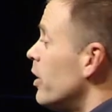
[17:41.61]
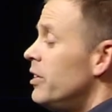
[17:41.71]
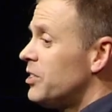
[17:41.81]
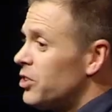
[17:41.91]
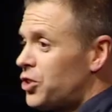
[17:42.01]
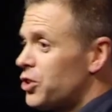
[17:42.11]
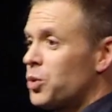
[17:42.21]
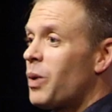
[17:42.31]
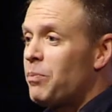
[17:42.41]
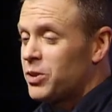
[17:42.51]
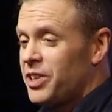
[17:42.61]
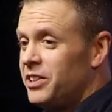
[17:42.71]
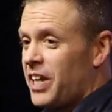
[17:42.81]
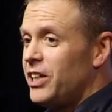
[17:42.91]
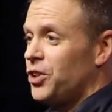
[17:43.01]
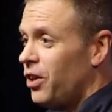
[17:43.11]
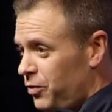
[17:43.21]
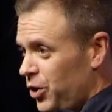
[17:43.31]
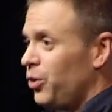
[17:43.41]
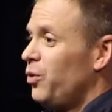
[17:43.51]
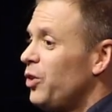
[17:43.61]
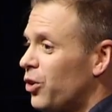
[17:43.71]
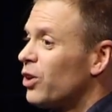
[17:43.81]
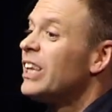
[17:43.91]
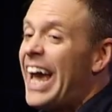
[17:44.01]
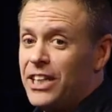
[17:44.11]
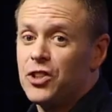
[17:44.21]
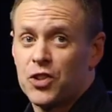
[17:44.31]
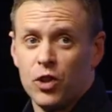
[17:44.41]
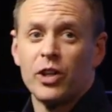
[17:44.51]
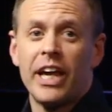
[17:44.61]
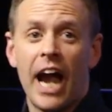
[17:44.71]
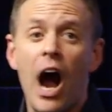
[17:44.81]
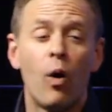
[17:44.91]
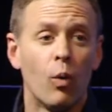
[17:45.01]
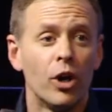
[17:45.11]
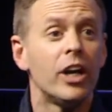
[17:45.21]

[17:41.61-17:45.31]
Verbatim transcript: And this is just a representation of you your lens looking outward.